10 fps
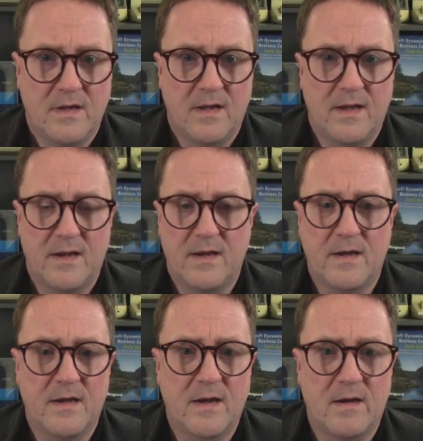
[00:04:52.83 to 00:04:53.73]

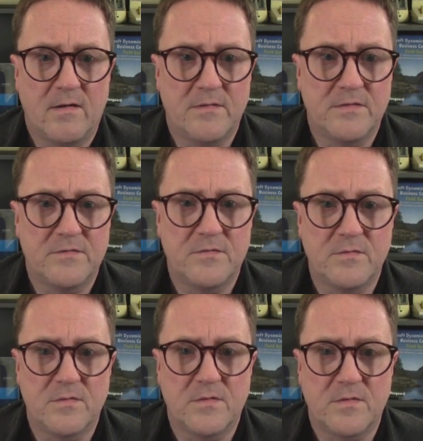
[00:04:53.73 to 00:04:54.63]
and I'll just
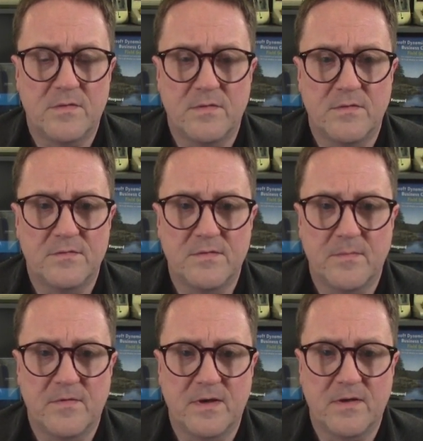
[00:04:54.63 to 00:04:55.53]
do
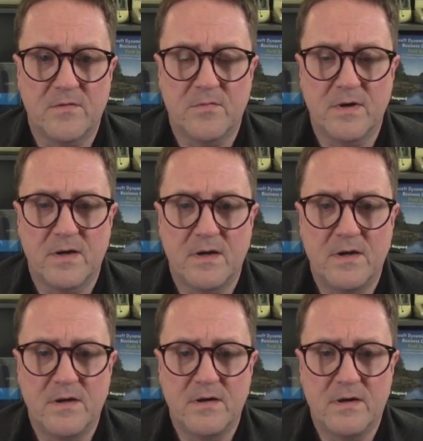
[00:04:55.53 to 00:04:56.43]
something quick
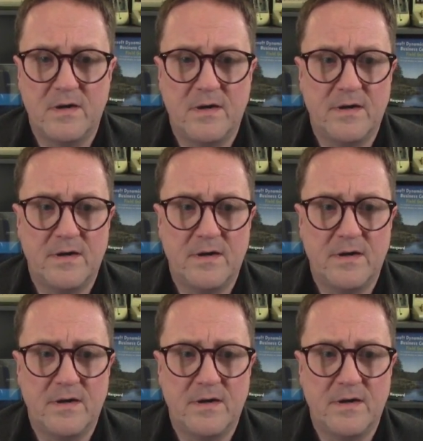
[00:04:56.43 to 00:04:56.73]
here.